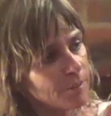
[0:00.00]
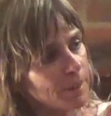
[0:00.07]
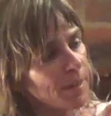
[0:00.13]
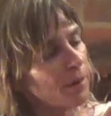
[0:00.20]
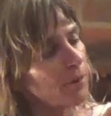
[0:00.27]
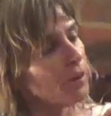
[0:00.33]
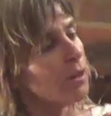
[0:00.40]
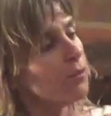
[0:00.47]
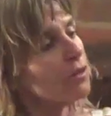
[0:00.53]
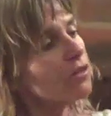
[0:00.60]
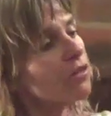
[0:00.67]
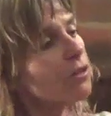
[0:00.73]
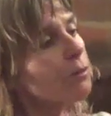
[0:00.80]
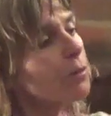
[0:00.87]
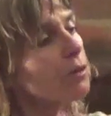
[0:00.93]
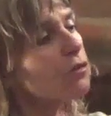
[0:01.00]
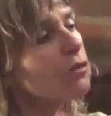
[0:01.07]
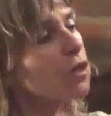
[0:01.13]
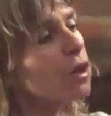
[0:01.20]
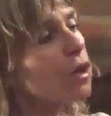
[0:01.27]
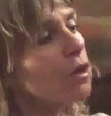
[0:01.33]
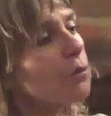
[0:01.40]
Even if it's the most
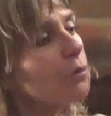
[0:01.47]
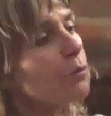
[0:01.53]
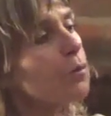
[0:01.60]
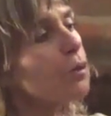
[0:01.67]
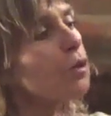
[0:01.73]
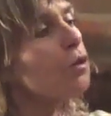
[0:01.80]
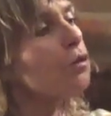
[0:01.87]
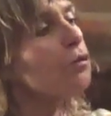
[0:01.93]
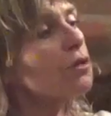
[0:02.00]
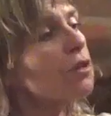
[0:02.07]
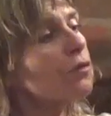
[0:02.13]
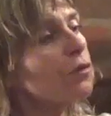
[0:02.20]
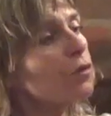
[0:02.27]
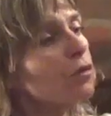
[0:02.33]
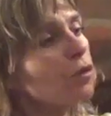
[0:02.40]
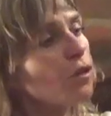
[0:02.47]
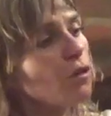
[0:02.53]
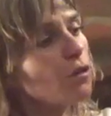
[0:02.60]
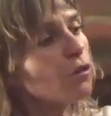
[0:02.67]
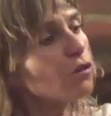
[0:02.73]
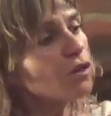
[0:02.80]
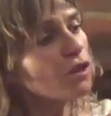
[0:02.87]
beautiful,
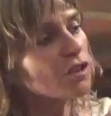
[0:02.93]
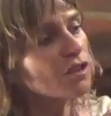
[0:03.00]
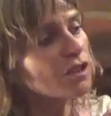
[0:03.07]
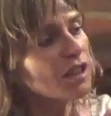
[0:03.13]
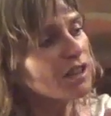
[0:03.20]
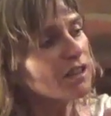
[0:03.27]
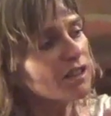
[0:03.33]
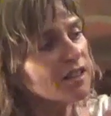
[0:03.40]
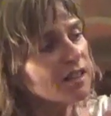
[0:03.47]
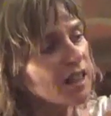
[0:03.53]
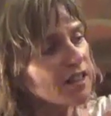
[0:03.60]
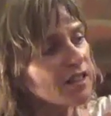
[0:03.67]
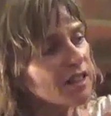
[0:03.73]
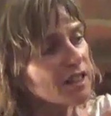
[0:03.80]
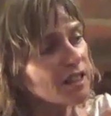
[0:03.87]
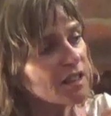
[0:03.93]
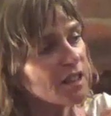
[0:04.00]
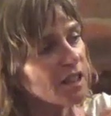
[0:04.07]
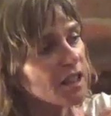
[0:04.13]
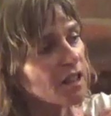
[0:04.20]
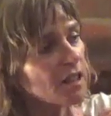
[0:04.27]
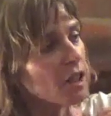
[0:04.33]
gorgeous,
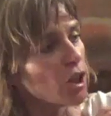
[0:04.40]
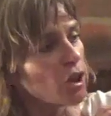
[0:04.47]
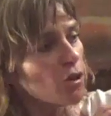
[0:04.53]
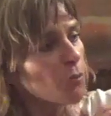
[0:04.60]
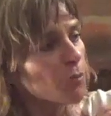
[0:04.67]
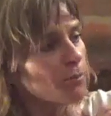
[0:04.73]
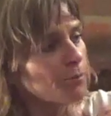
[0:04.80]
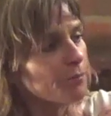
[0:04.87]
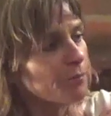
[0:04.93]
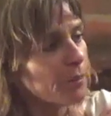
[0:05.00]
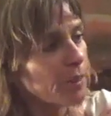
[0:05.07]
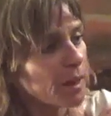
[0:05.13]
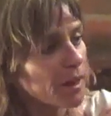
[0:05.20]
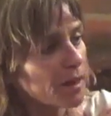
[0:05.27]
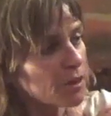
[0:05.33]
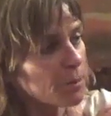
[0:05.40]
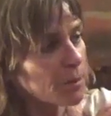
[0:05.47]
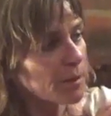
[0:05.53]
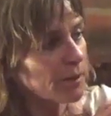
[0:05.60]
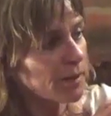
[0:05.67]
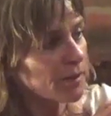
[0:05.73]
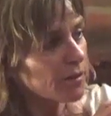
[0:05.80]
ecstatic
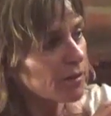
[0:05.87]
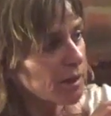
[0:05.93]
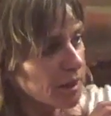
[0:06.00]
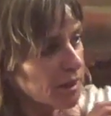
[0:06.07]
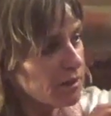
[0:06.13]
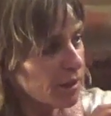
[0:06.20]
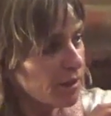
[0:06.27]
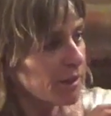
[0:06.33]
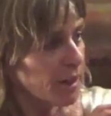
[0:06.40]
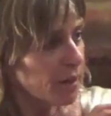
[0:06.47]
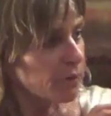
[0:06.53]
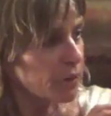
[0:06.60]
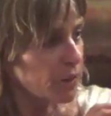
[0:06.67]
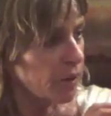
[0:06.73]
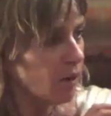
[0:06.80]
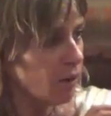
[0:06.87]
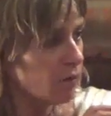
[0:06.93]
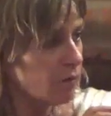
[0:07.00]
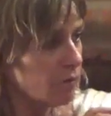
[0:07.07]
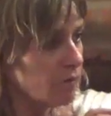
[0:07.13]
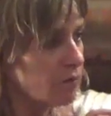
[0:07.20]
experience, it's going to have to go.